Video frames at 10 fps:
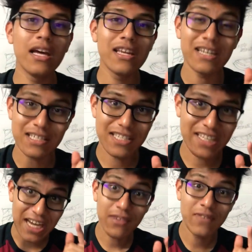yes, I
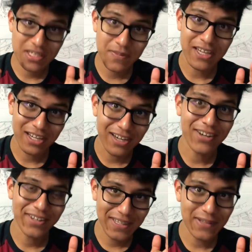of fixed my hair
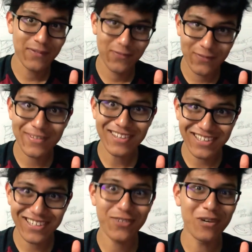if
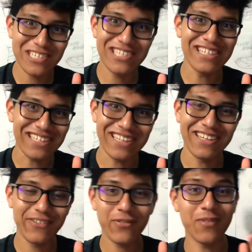you're questioning it
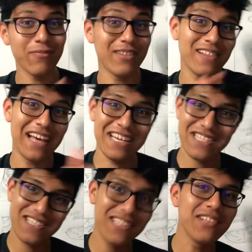from the
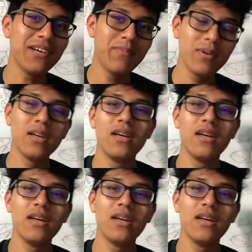last clip